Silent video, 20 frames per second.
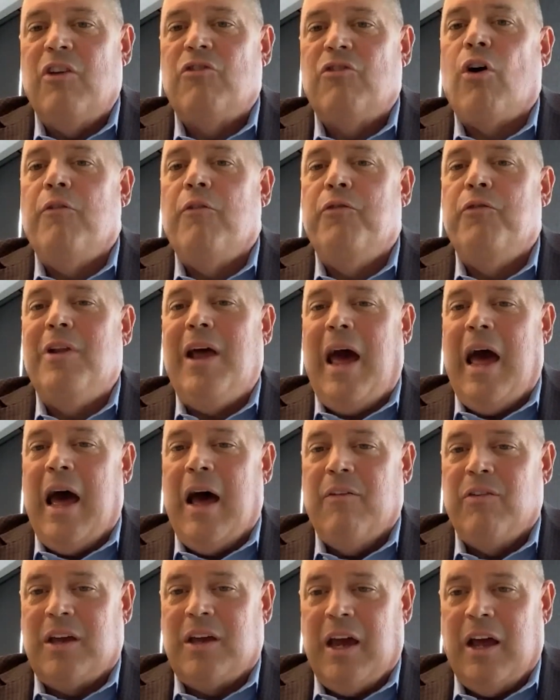It's hard for you to
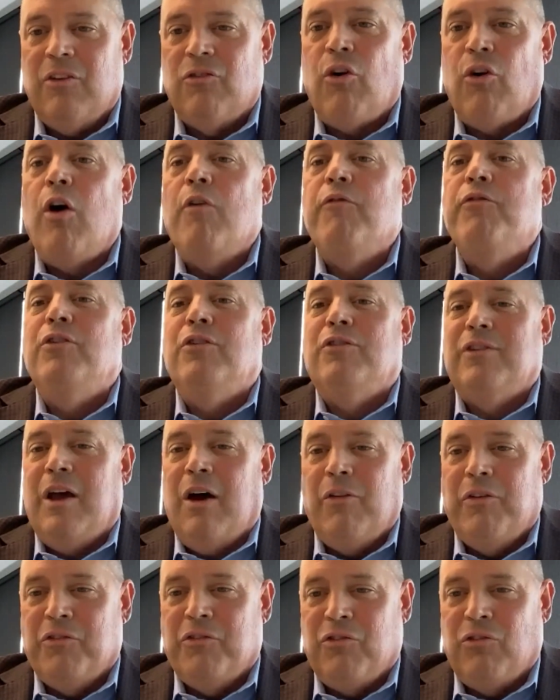advocate. It's hard for you to
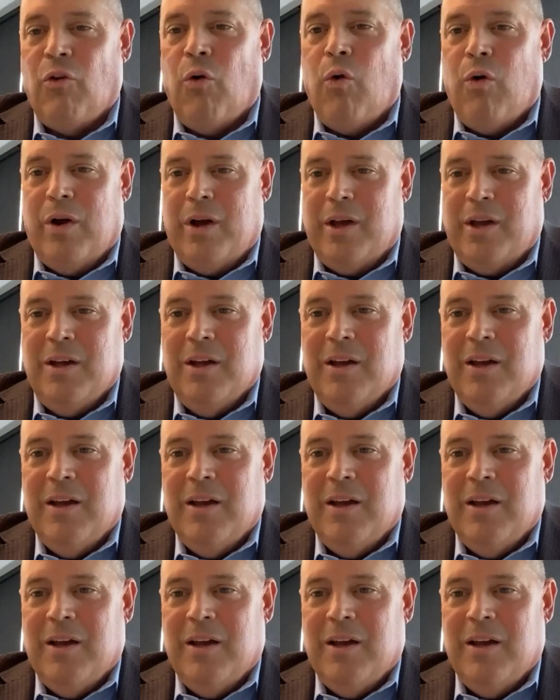tell the story.